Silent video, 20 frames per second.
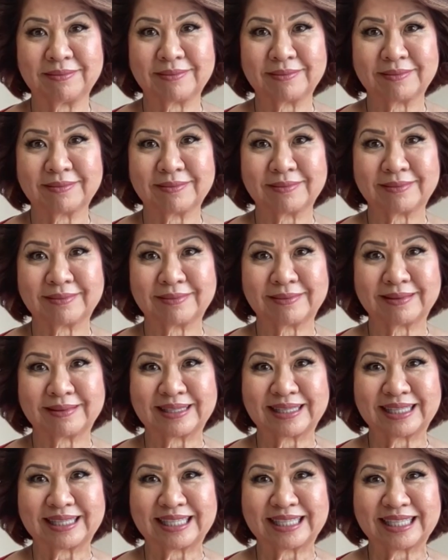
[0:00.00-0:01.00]

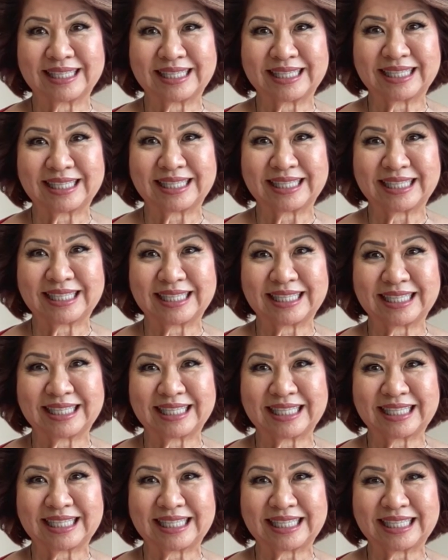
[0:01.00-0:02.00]

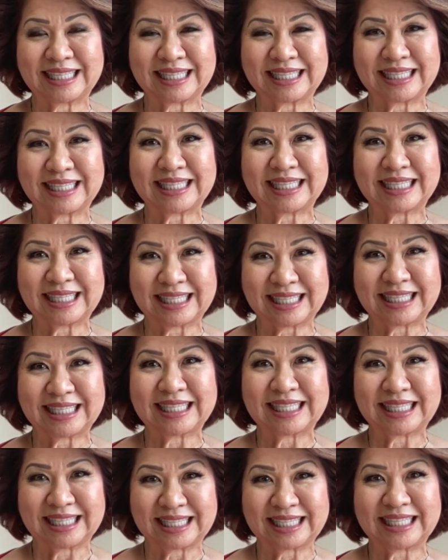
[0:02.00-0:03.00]

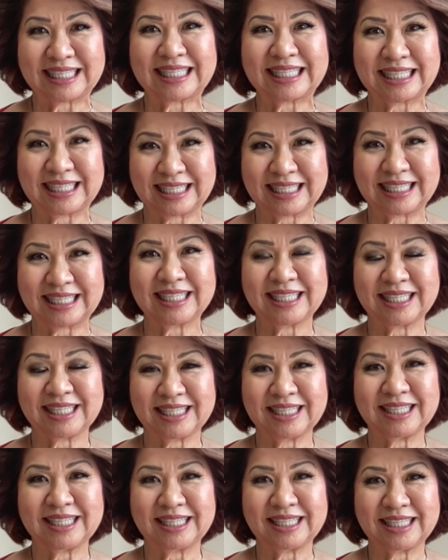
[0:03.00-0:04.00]

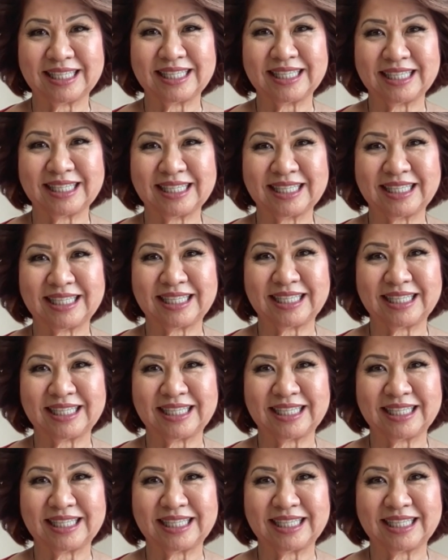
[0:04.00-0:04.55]
[no speech]